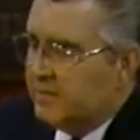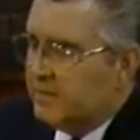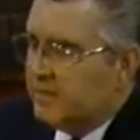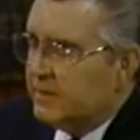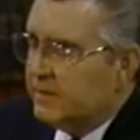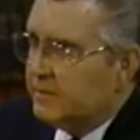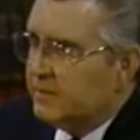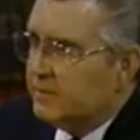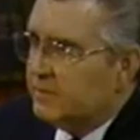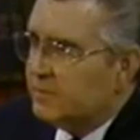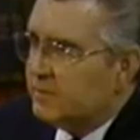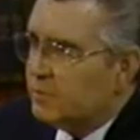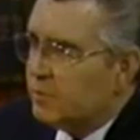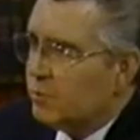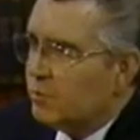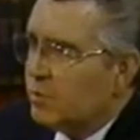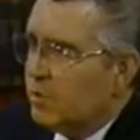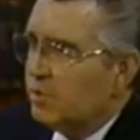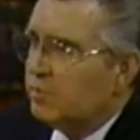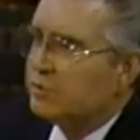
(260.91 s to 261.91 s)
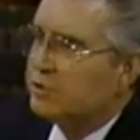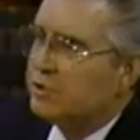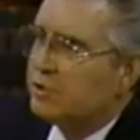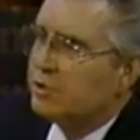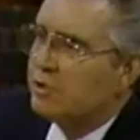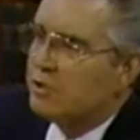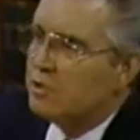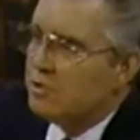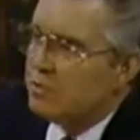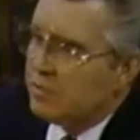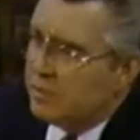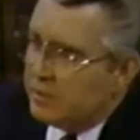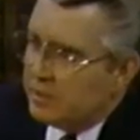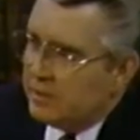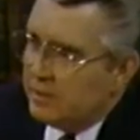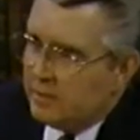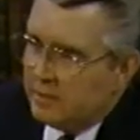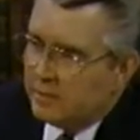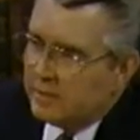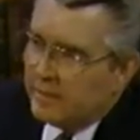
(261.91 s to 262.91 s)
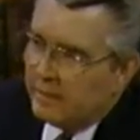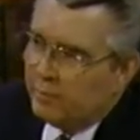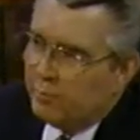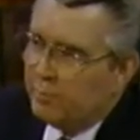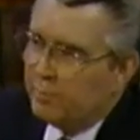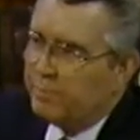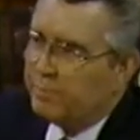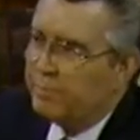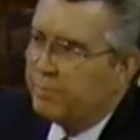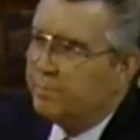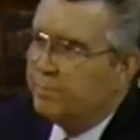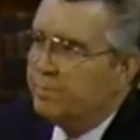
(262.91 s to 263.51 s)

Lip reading: the so-called security that they will